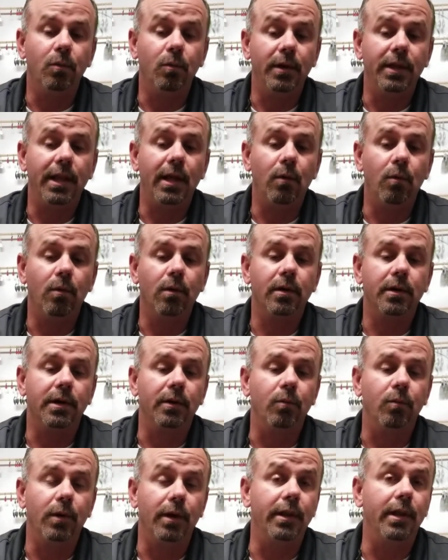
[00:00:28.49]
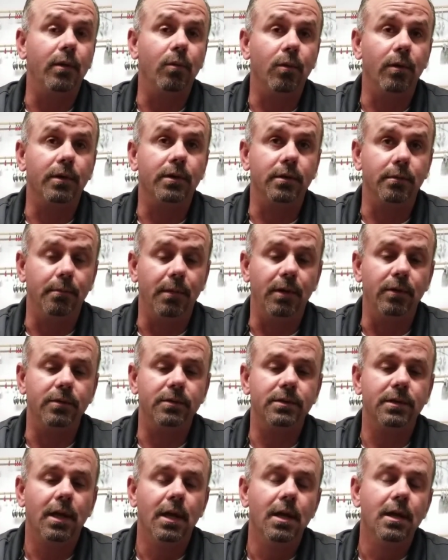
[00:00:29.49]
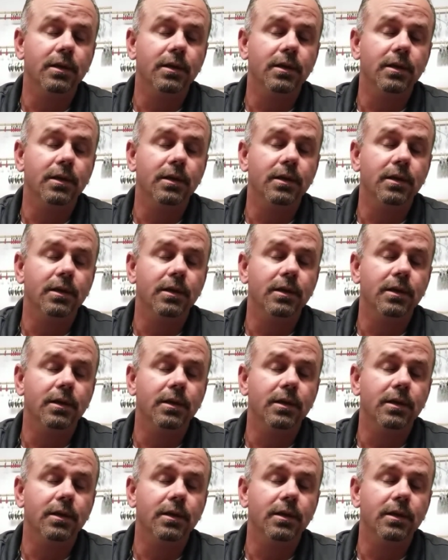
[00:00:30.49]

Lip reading: when they work and where they work the most.